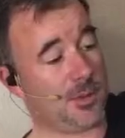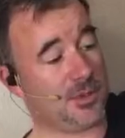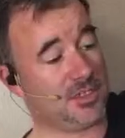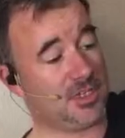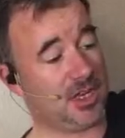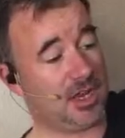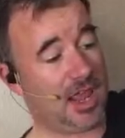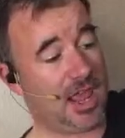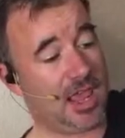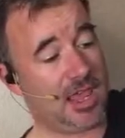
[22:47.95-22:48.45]
I
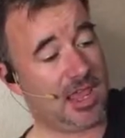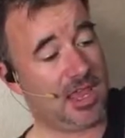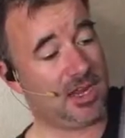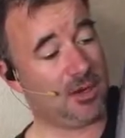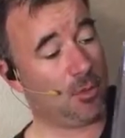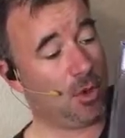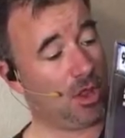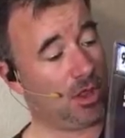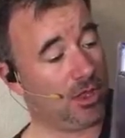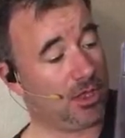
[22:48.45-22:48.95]
said, hey, hit
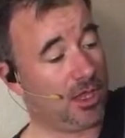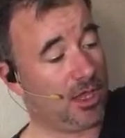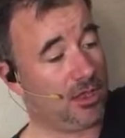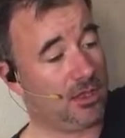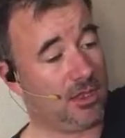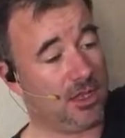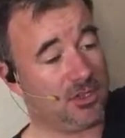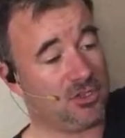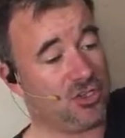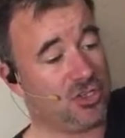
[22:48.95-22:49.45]
them all
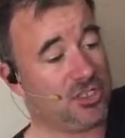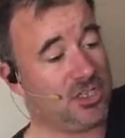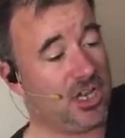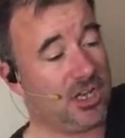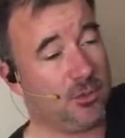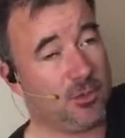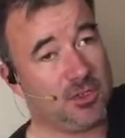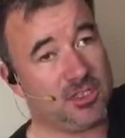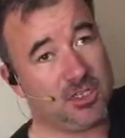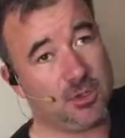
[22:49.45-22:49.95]
again. Let's just
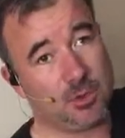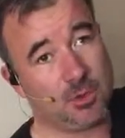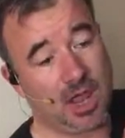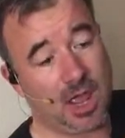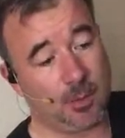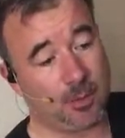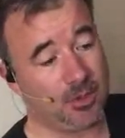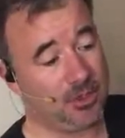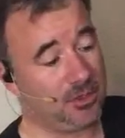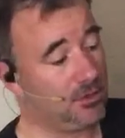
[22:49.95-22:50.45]
send them and see what
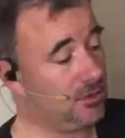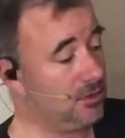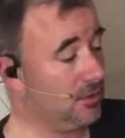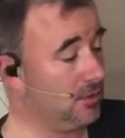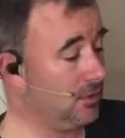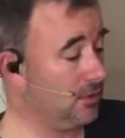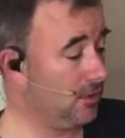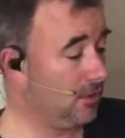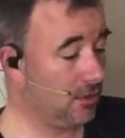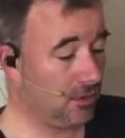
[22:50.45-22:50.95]
happens.
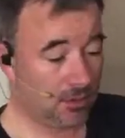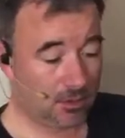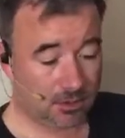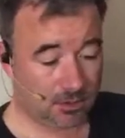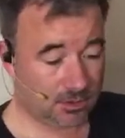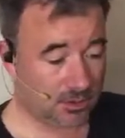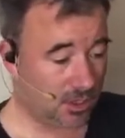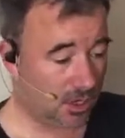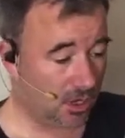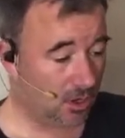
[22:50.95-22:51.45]

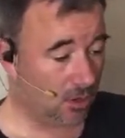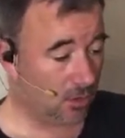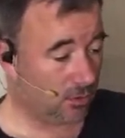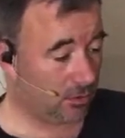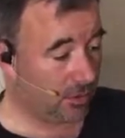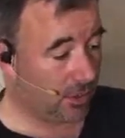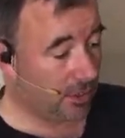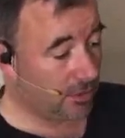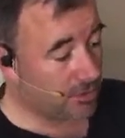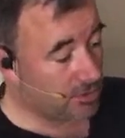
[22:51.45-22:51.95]
So
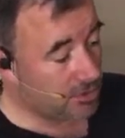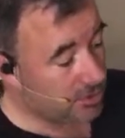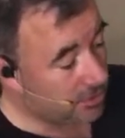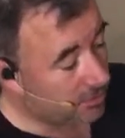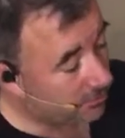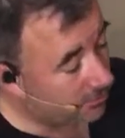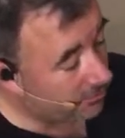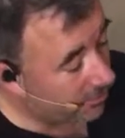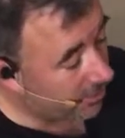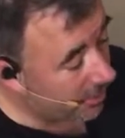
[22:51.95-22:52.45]
there's
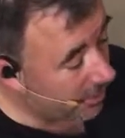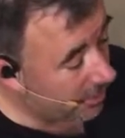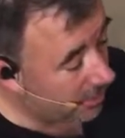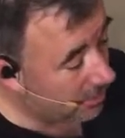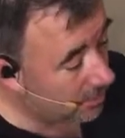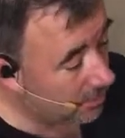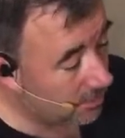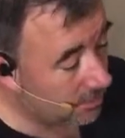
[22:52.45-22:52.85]
3.